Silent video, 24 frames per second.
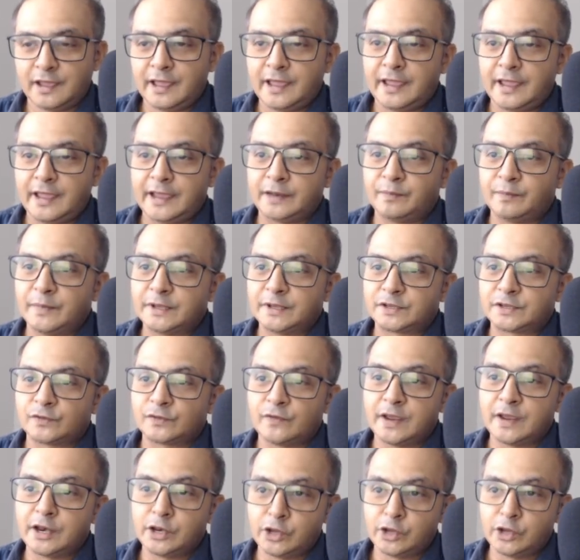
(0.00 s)
It means
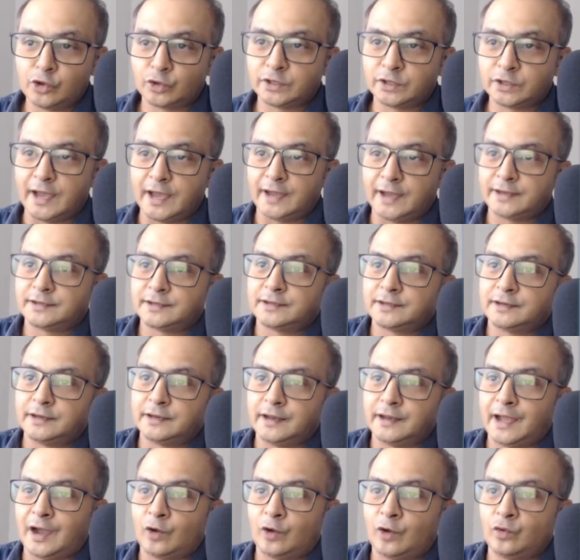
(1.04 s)
we knew that
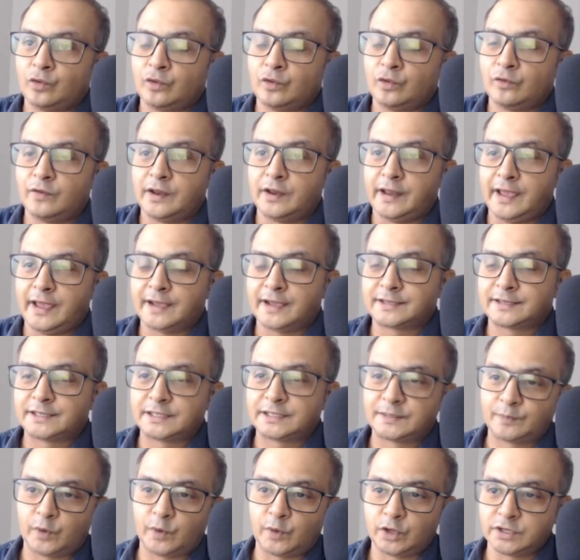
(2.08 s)
now when x
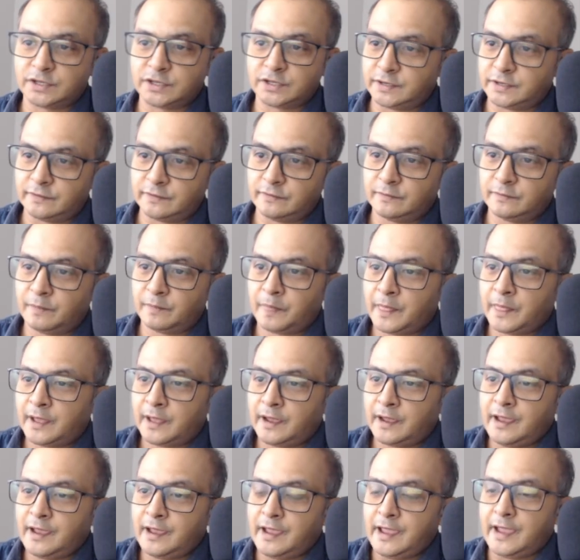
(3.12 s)
is positive,
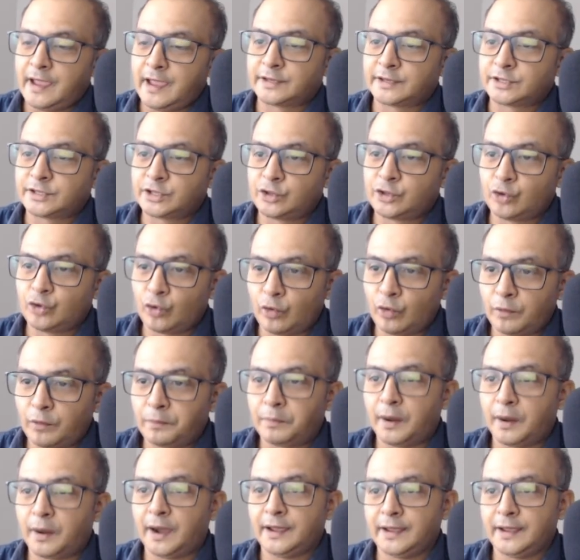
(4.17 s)
x
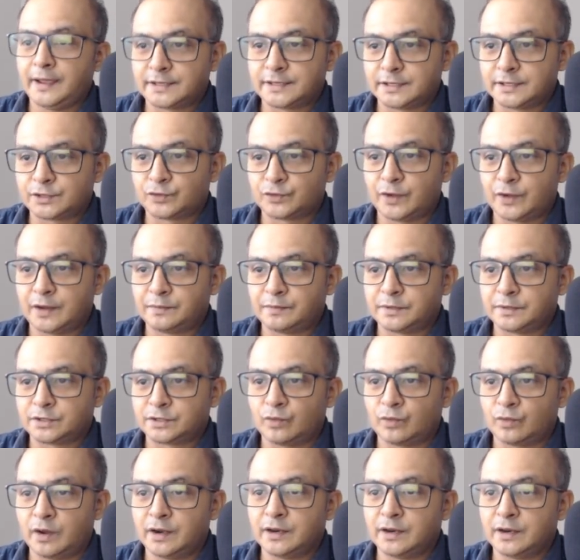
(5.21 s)
cubed by x squared plus
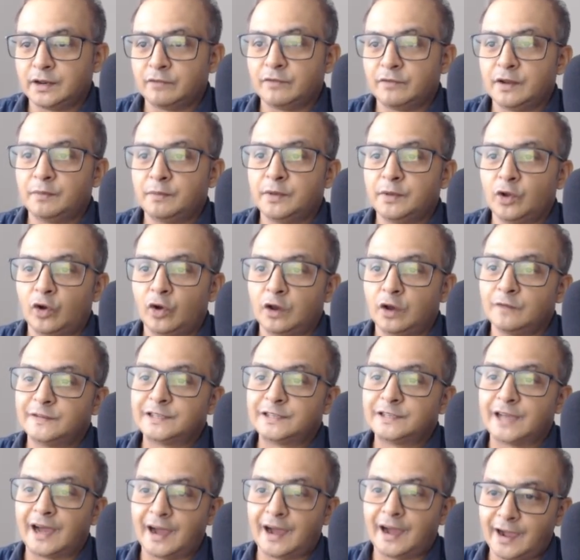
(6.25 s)
1 will be
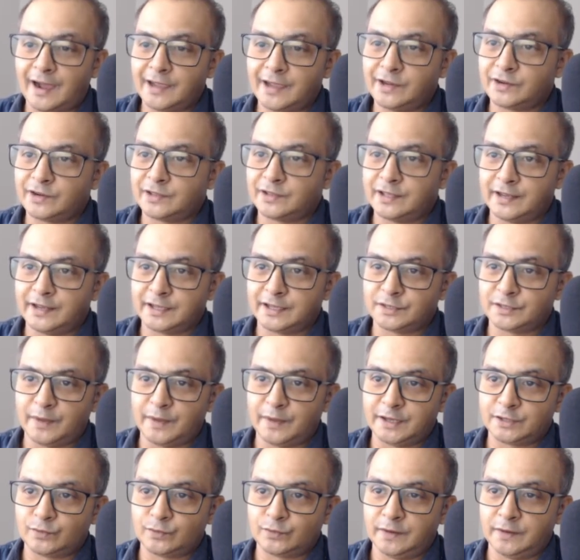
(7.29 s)
always higher than x
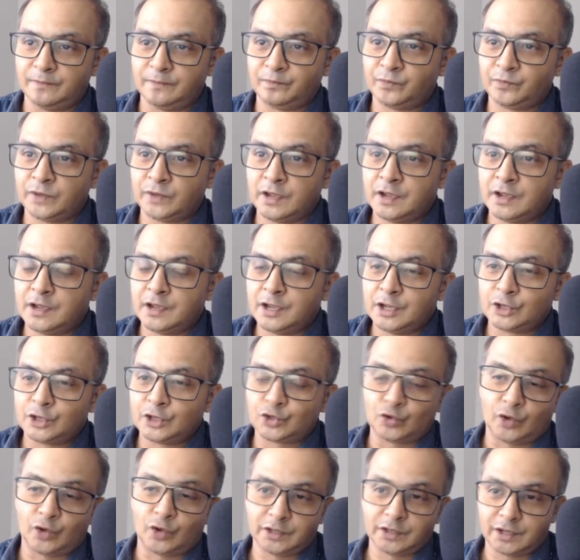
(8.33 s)
minus 1.
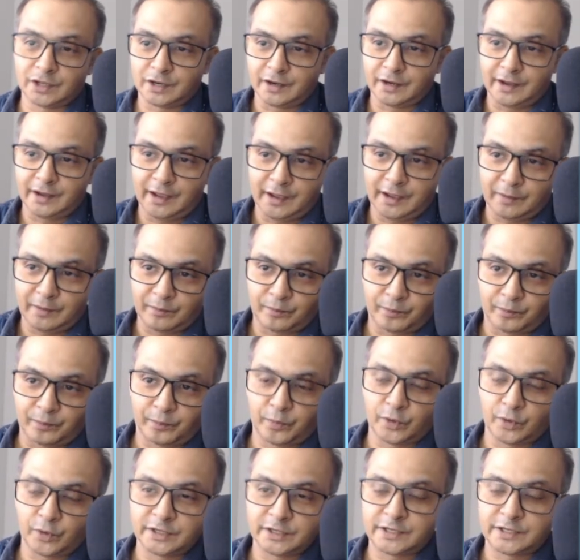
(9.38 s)
So on the
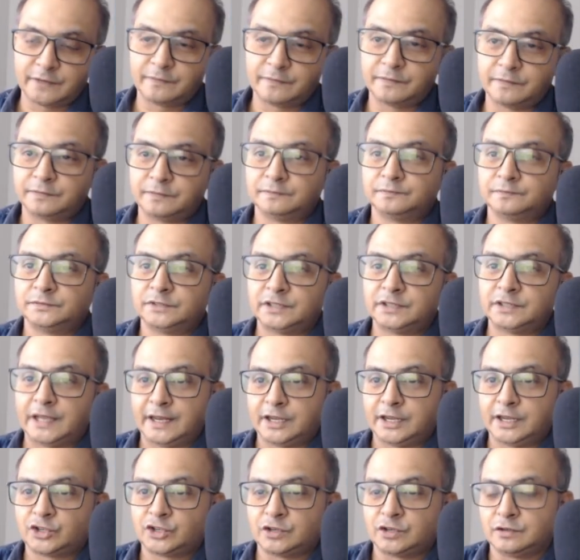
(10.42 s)
positive
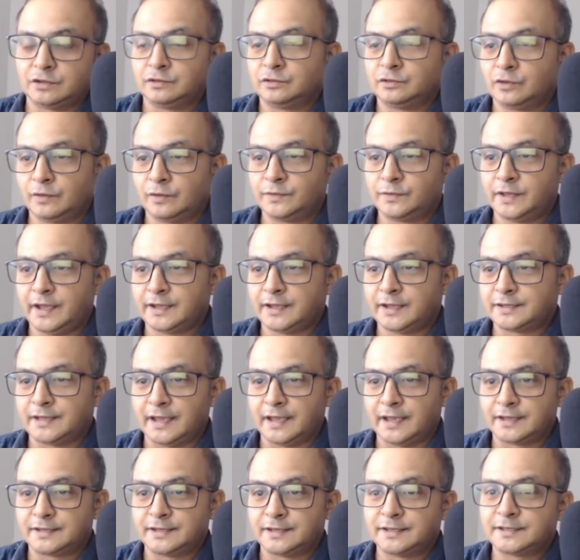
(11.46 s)
direction of the
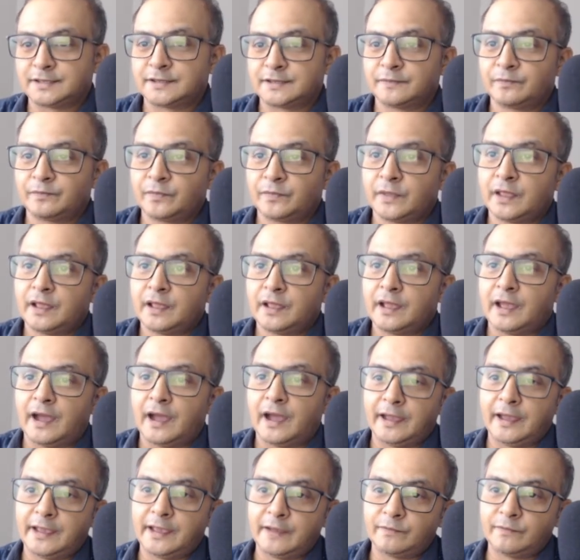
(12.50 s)
x-axis,
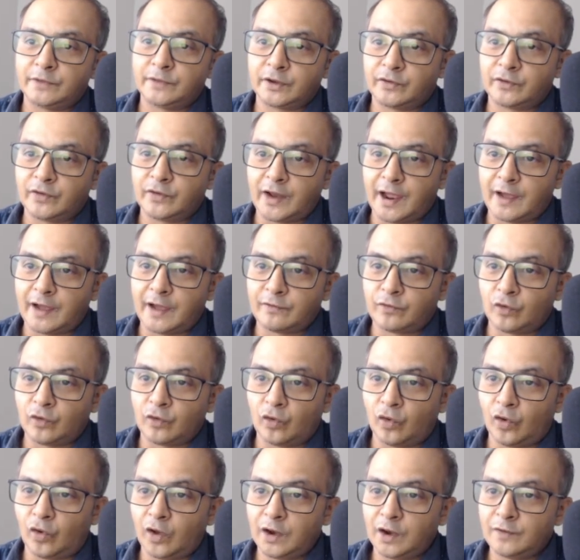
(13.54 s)
I have the graph
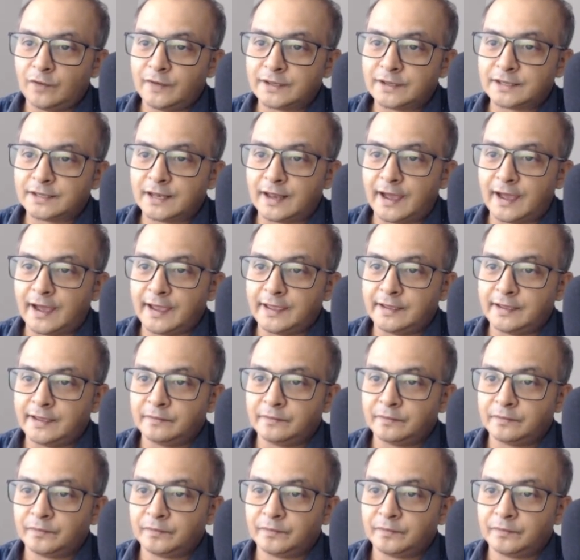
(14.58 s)
always lying